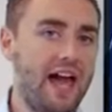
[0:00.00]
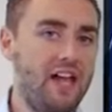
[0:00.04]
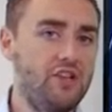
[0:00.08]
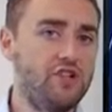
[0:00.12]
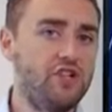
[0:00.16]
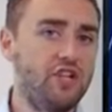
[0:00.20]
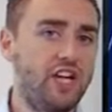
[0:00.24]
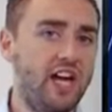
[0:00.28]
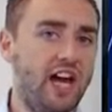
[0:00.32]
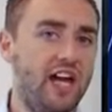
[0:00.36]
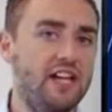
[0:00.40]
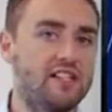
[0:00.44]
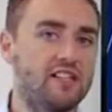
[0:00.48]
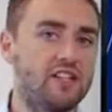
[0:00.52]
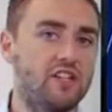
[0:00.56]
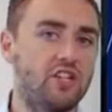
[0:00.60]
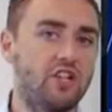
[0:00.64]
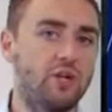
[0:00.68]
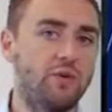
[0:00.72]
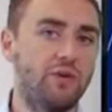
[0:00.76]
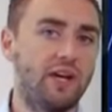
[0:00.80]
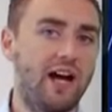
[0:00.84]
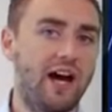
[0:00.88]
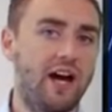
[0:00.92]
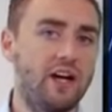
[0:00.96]
educating
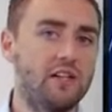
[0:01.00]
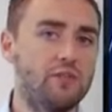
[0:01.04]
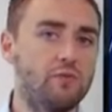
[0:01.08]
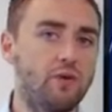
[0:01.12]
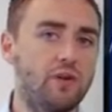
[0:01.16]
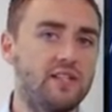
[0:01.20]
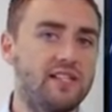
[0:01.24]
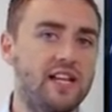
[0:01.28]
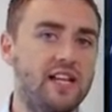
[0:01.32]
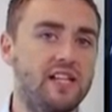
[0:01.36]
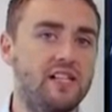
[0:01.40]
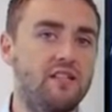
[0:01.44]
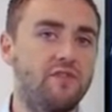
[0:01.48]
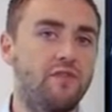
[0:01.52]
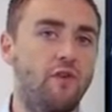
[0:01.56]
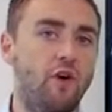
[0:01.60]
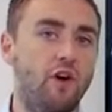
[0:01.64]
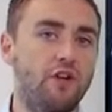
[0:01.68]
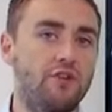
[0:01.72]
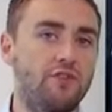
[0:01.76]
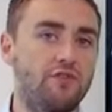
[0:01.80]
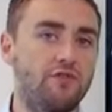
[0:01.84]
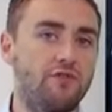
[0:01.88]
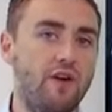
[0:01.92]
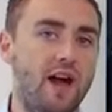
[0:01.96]
you on how to
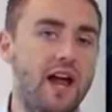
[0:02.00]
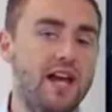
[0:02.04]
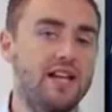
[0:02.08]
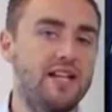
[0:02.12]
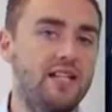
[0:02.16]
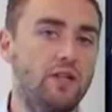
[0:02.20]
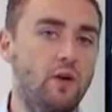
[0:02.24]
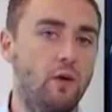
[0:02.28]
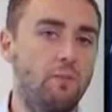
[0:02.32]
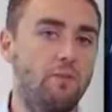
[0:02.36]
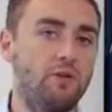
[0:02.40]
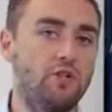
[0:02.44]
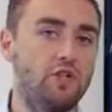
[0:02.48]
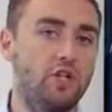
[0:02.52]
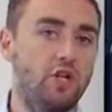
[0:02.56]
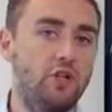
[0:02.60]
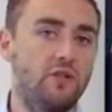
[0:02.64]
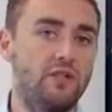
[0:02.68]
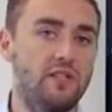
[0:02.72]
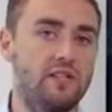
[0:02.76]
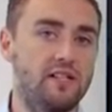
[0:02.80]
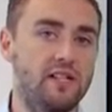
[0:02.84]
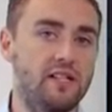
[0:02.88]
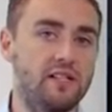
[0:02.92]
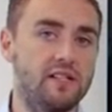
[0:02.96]
identify trading
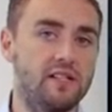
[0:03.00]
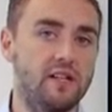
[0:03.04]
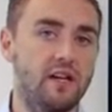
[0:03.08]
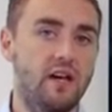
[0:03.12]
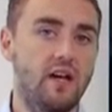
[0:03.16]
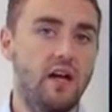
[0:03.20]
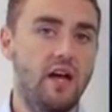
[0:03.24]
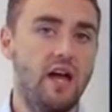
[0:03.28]
opportunities,